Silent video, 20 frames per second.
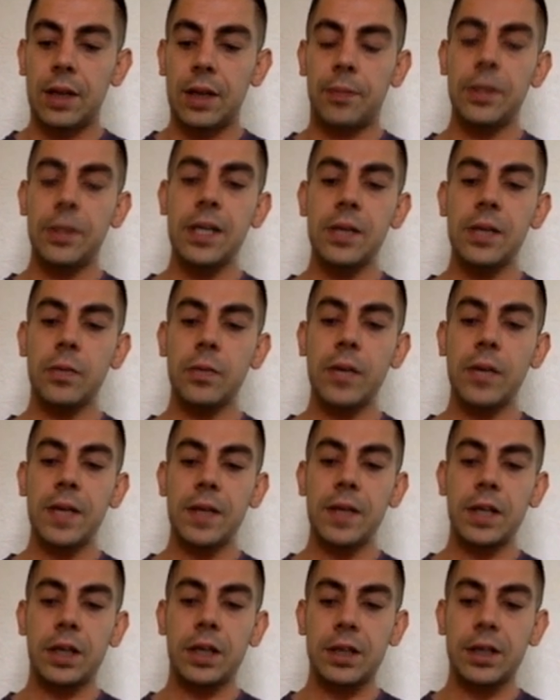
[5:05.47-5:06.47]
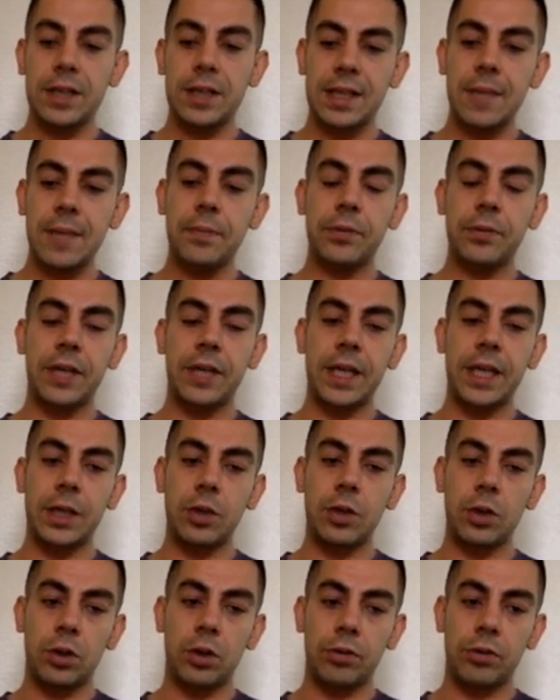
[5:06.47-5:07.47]
brilliant way that you can separate
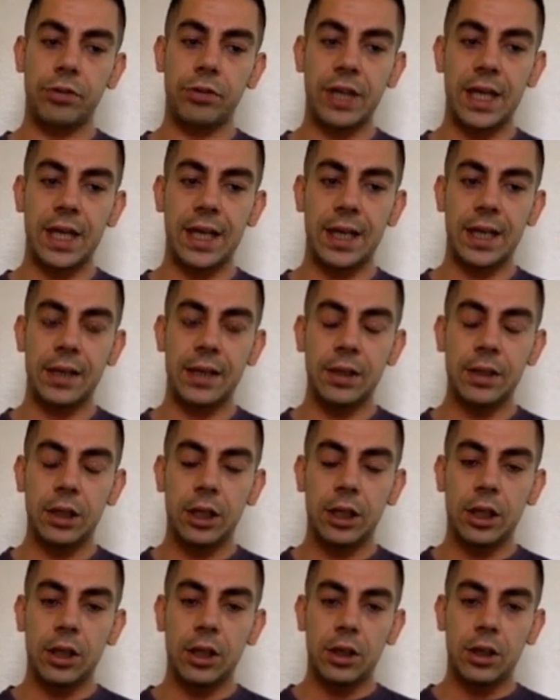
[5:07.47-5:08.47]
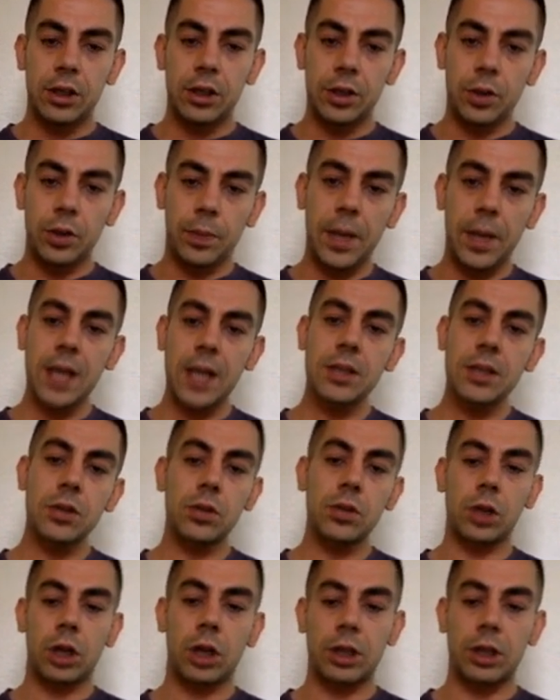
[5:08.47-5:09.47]
your
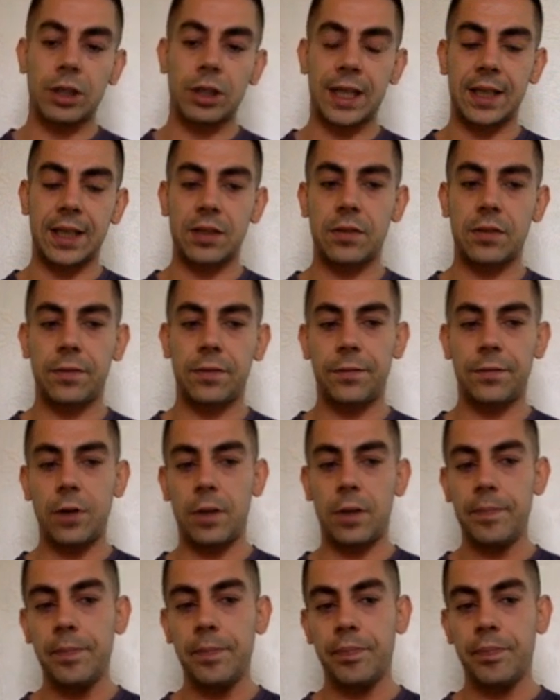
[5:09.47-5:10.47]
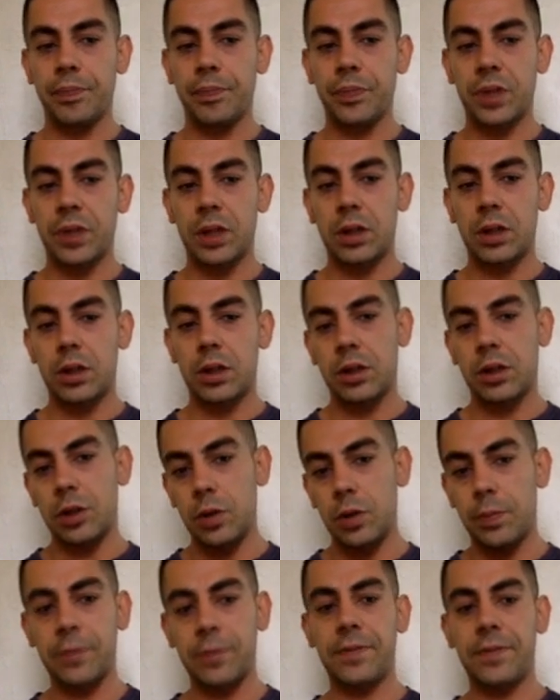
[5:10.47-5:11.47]
personal contacts from
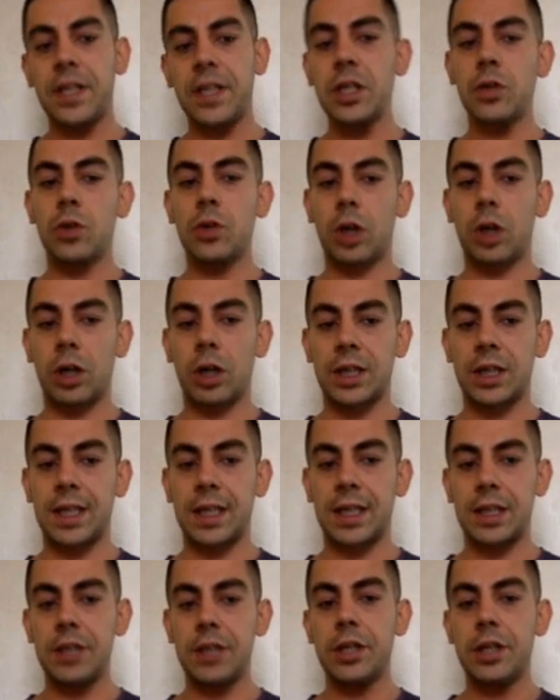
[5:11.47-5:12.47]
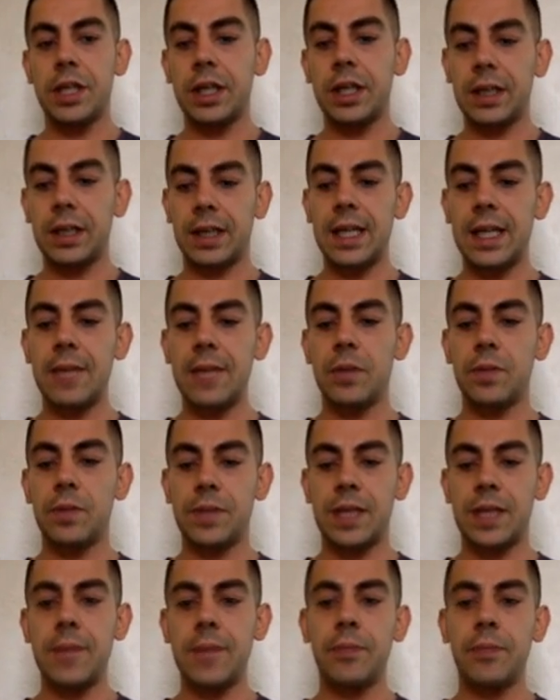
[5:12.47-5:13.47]
your professional contacts. You know, you can keep
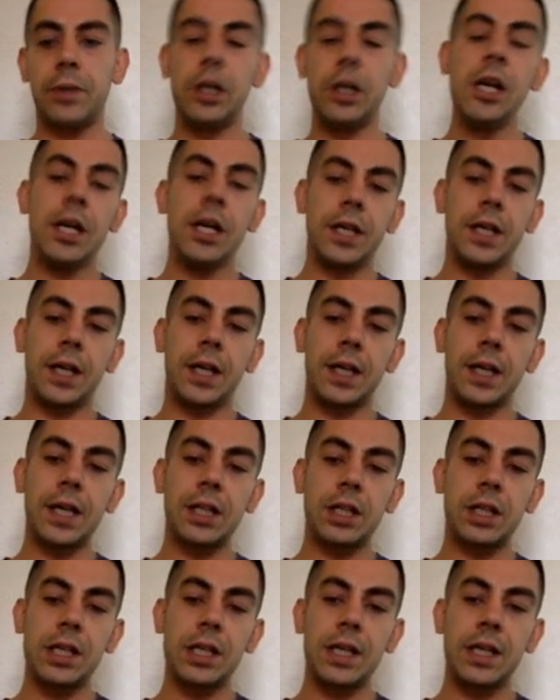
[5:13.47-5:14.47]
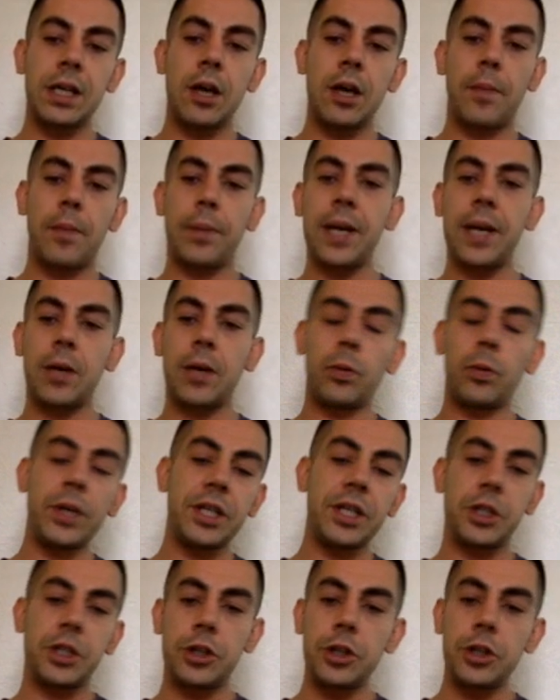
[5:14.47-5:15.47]
them separate. You can actually pick
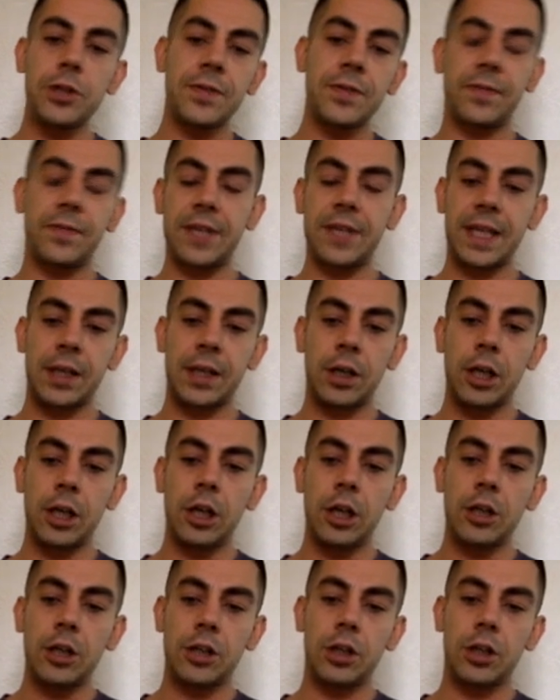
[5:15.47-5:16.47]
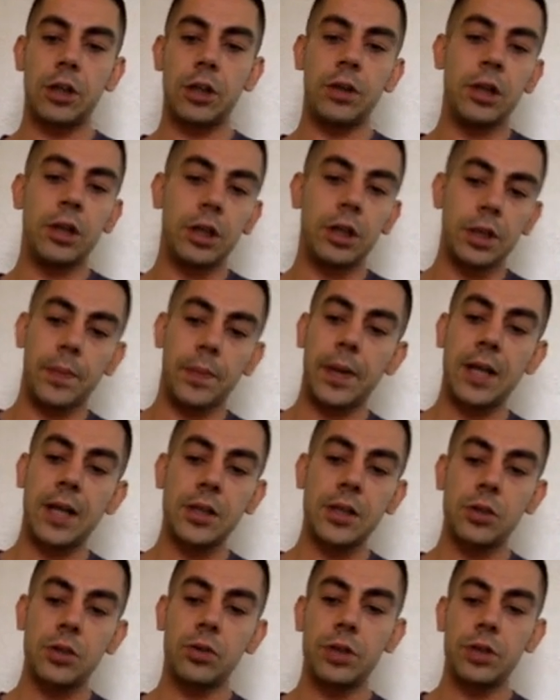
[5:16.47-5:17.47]
which news feed. So your
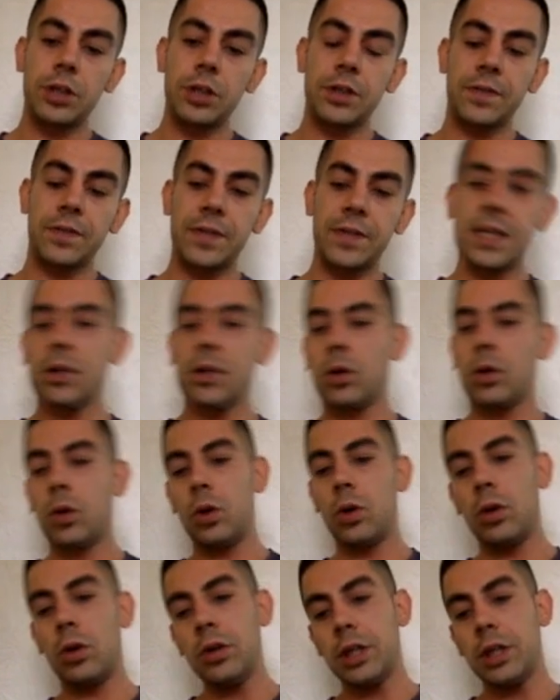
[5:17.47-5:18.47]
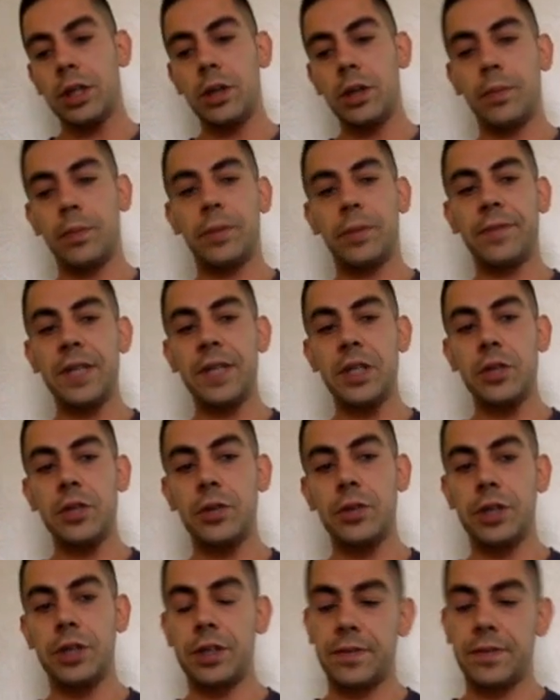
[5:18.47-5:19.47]
personal news feed or your
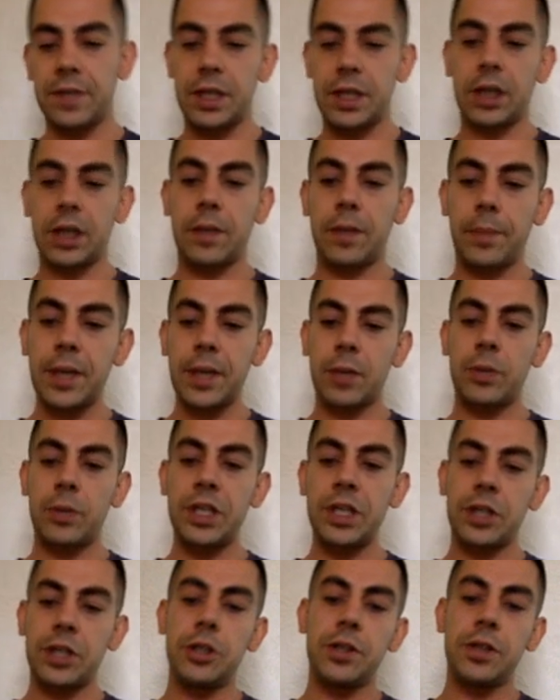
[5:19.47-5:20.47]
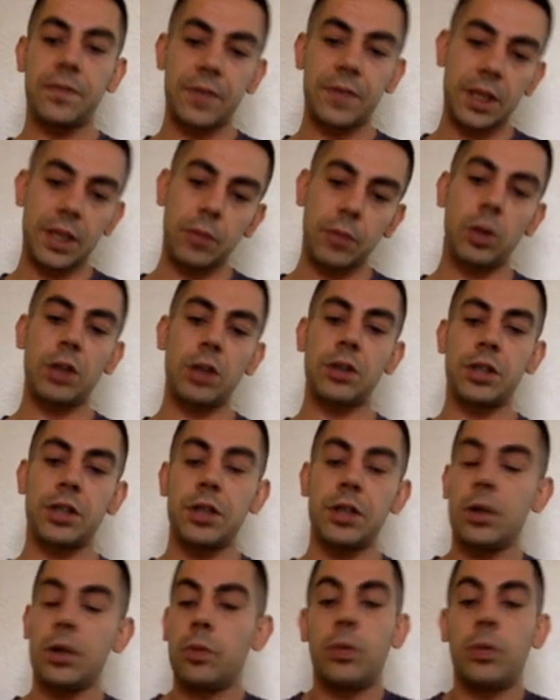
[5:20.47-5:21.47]
professional news feed, you can pick which news feed you want,
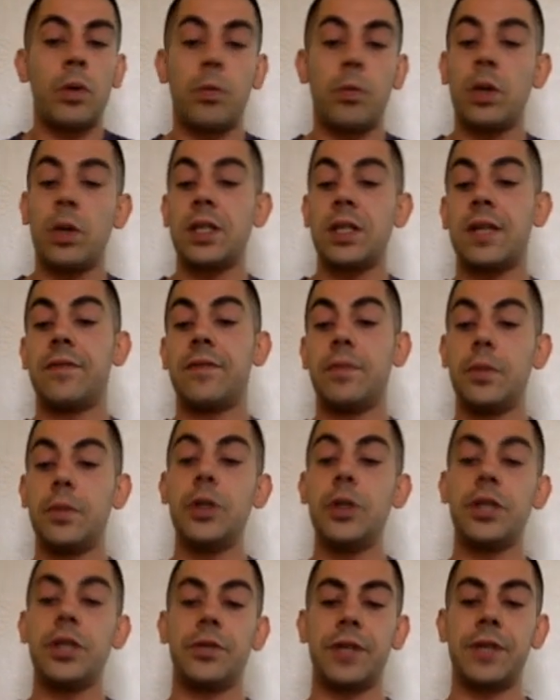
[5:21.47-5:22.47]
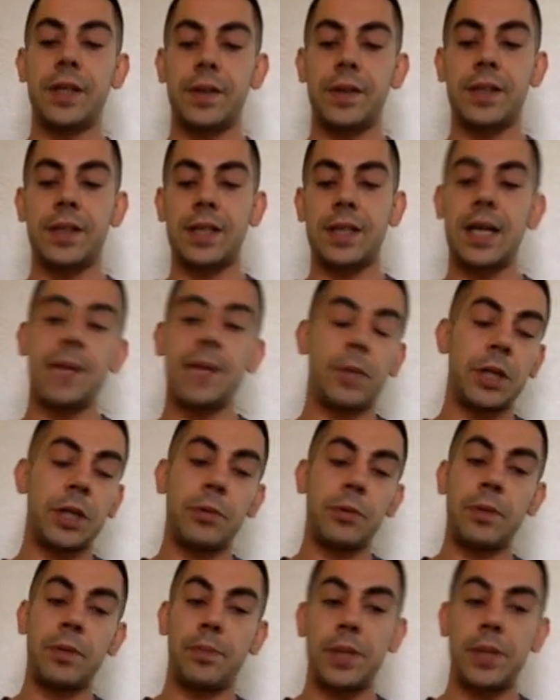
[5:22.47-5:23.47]
you know, whatever mood you're in at the time. Are
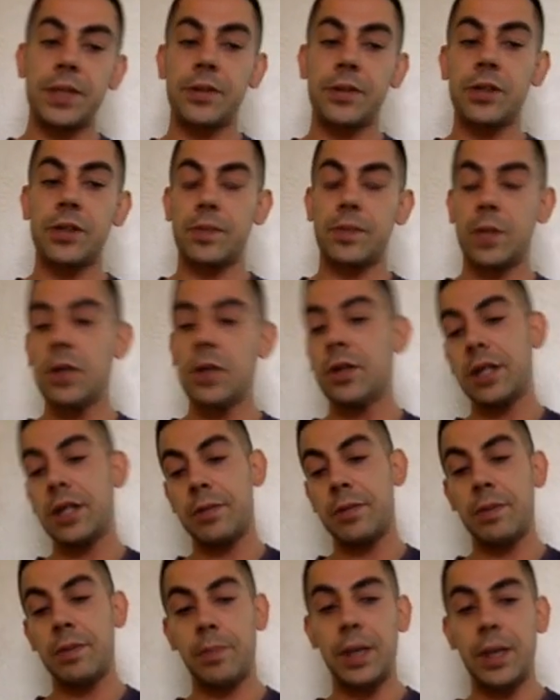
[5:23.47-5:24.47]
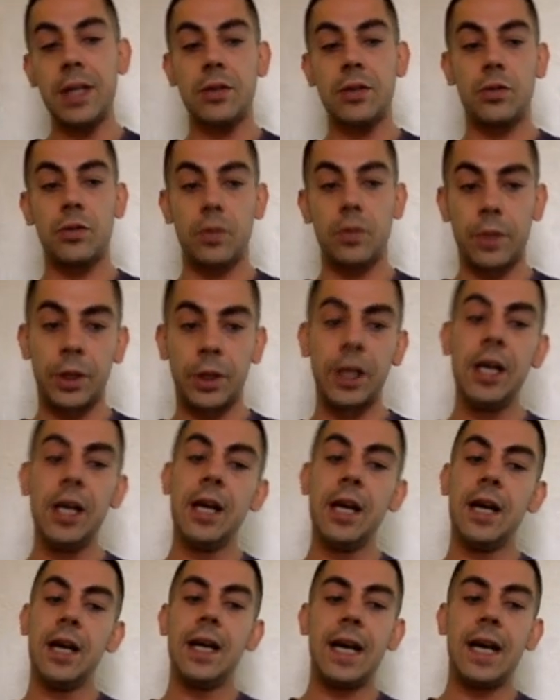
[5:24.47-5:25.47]
you in business mode? Are you in personal mode?
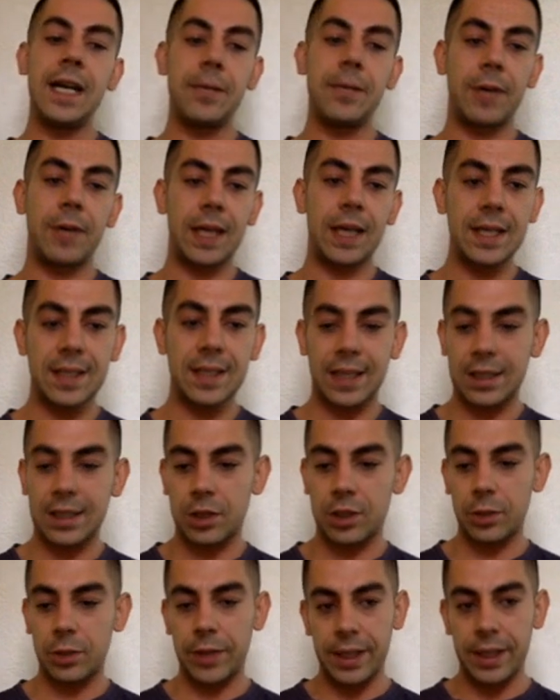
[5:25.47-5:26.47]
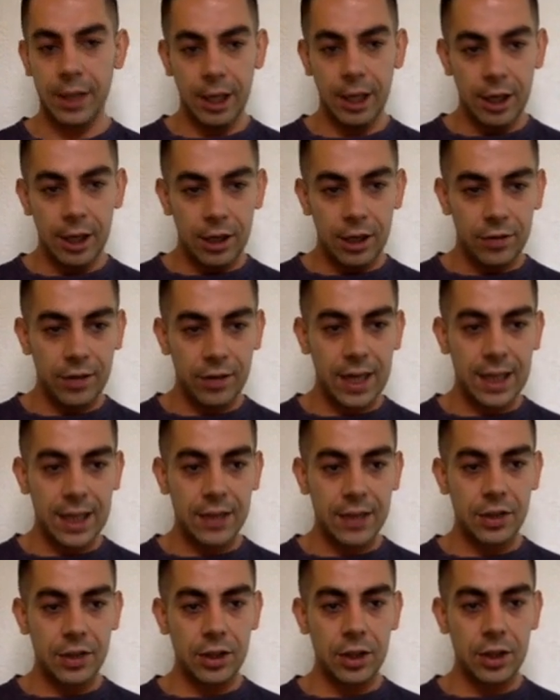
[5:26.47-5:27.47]
Anyway, let's get to it.
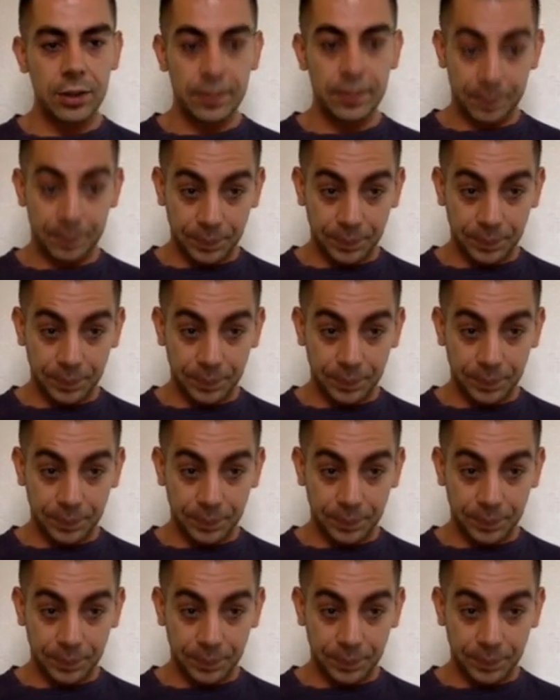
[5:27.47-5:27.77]
Right, so